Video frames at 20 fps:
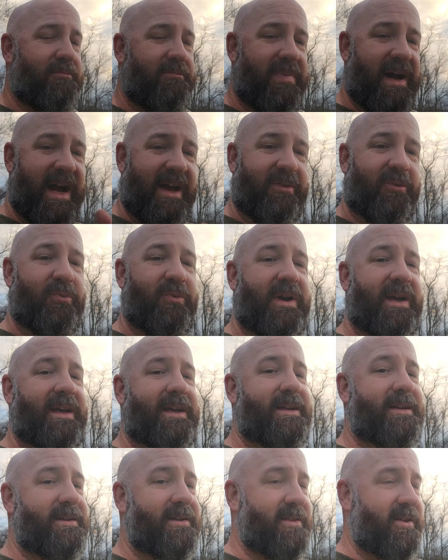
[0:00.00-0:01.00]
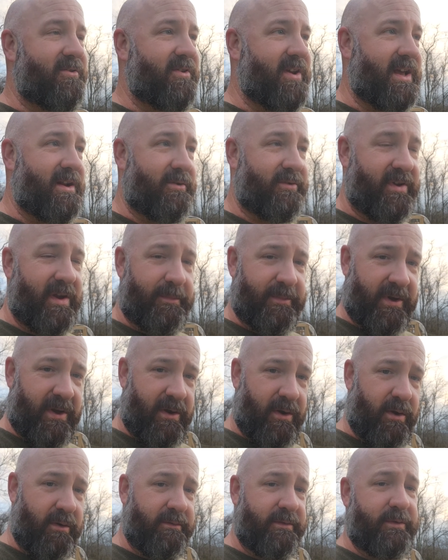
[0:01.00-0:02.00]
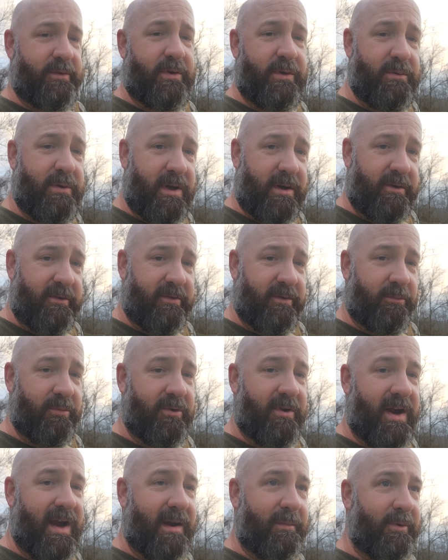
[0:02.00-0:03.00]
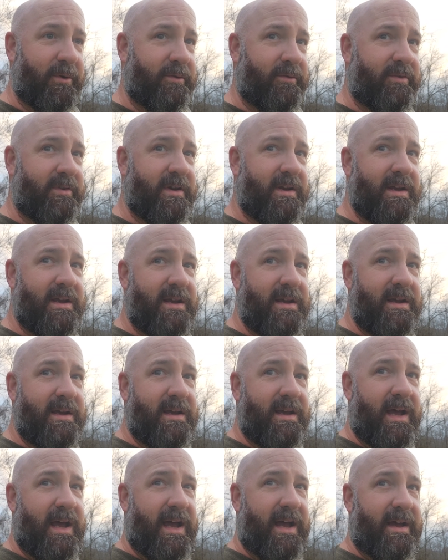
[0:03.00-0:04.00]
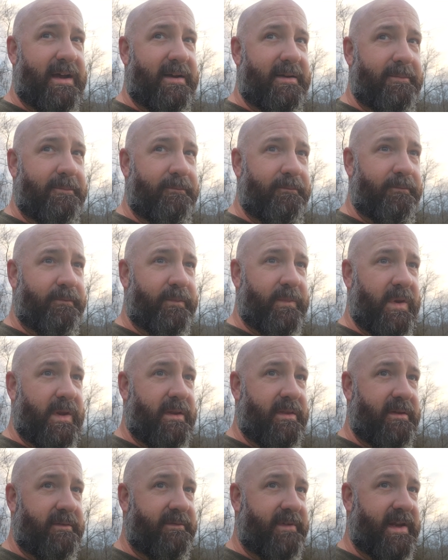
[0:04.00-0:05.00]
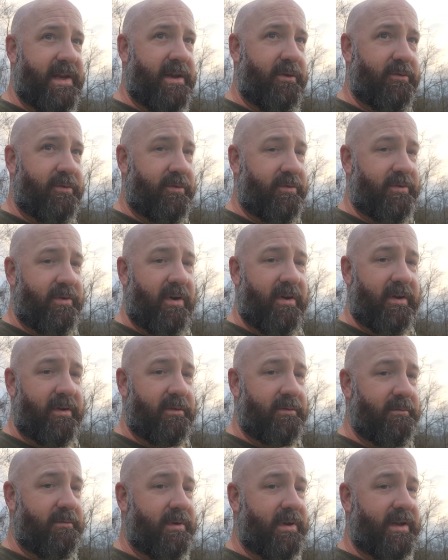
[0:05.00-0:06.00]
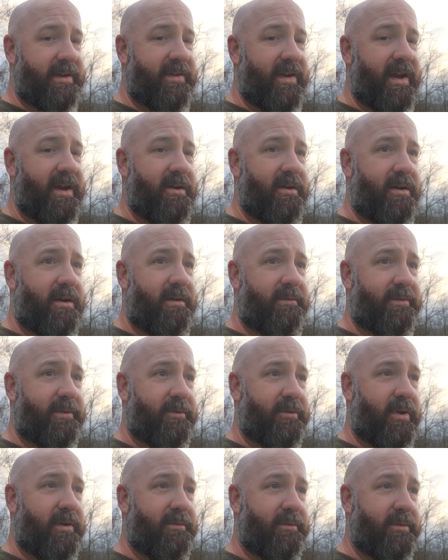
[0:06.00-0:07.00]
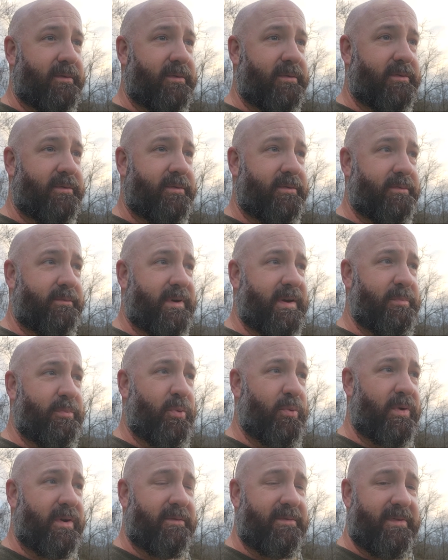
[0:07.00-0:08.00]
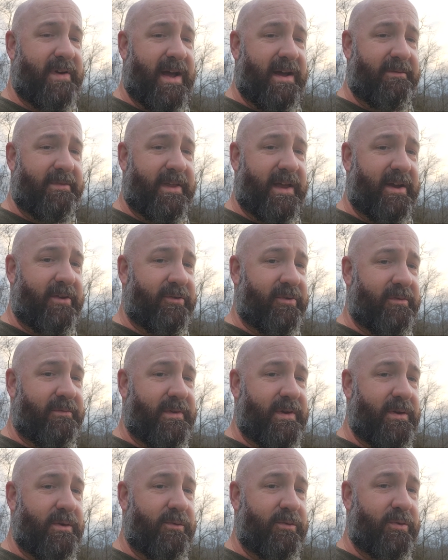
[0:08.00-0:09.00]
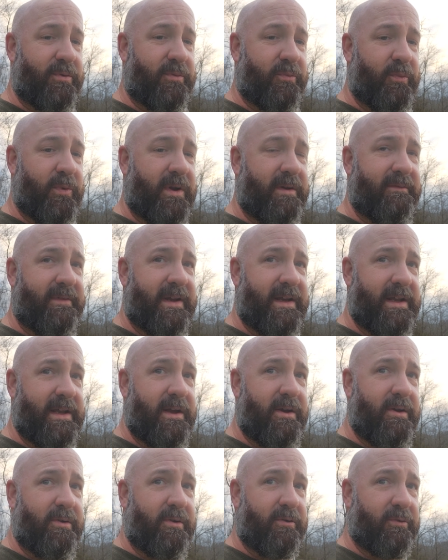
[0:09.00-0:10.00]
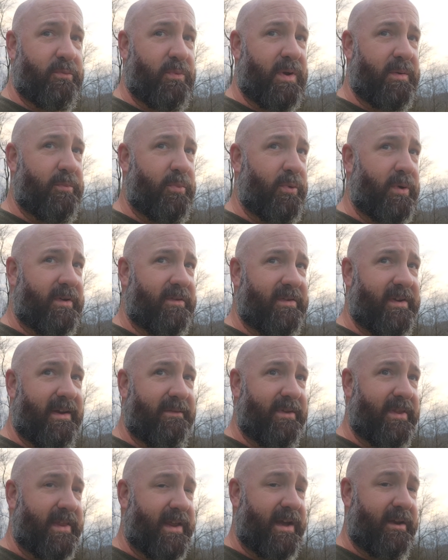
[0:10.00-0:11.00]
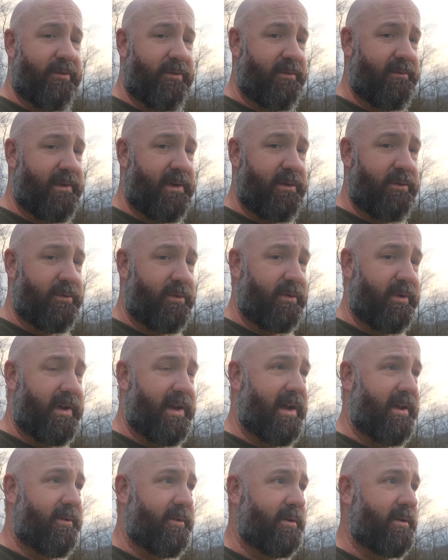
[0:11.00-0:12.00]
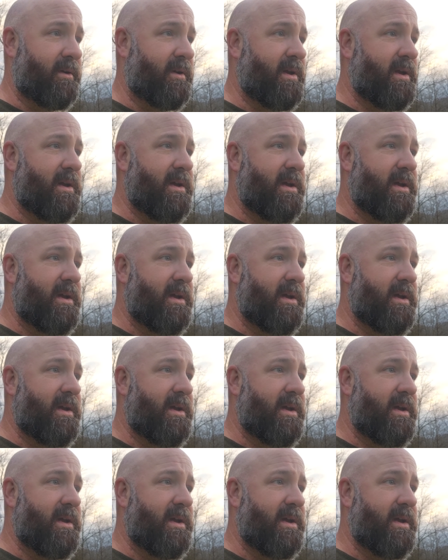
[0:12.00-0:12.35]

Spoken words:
By the way, the channel's up to over 200 subscribers. The videos are starting to really take off. There's over 3.5 thousand views on one video, and there's 1.7 thousand views on another.